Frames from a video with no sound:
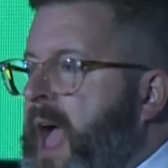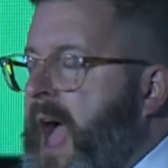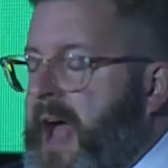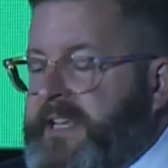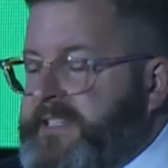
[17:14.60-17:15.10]

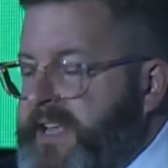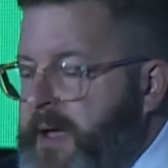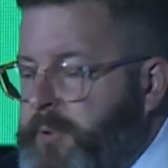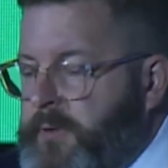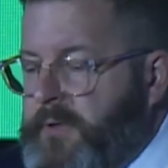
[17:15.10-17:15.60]
An
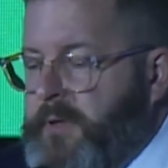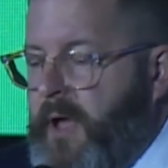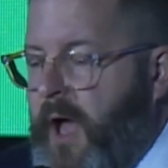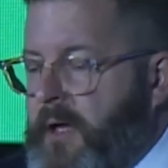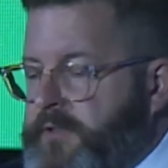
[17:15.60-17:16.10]
example,
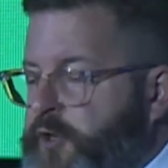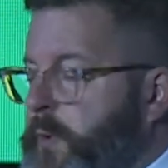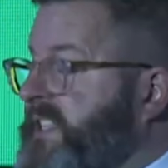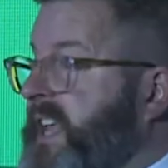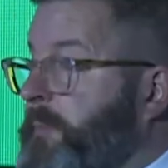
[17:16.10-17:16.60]
uh, two
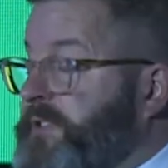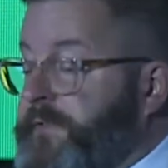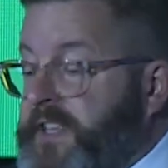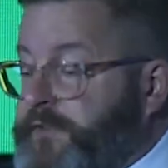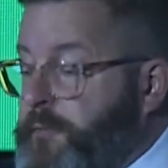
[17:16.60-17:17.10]
examples of
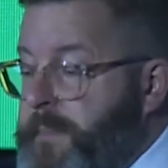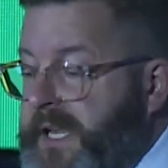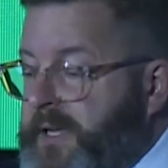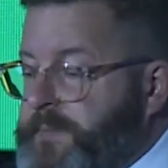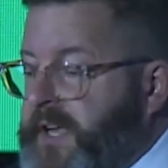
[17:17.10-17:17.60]
this for
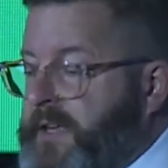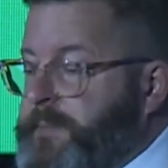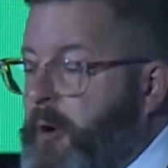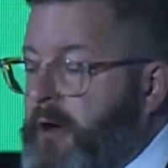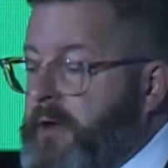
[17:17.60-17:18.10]
medium-sized
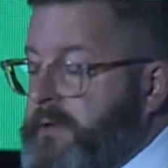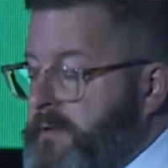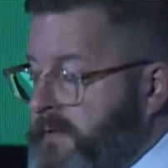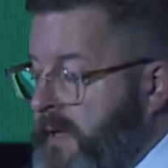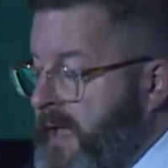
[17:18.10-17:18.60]
markets.